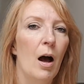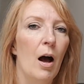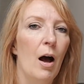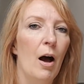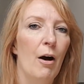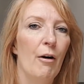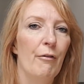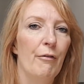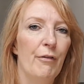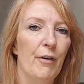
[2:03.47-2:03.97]

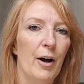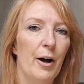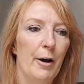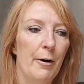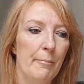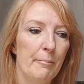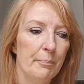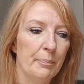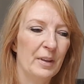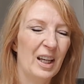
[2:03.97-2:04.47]
of
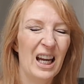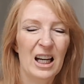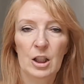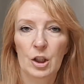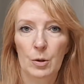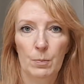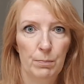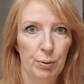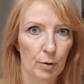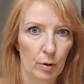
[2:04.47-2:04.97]
um,
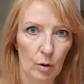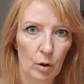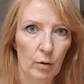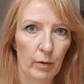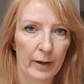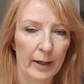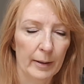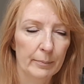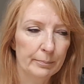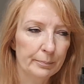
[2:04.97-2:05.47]

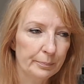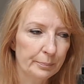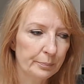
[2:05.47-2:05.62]
exploring.